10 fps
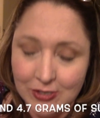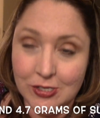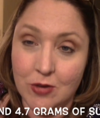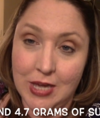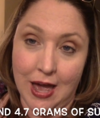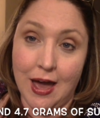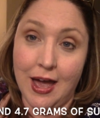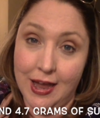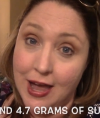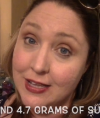So yeah,
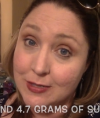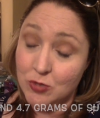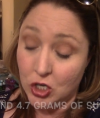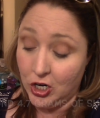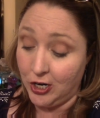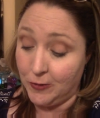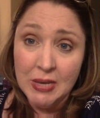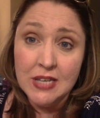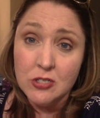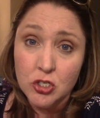I had some sugar
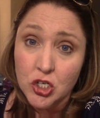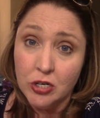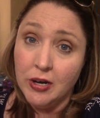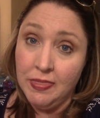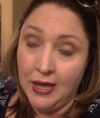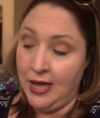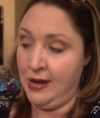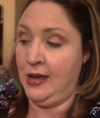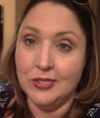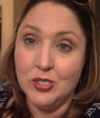because there's sugar in the honey.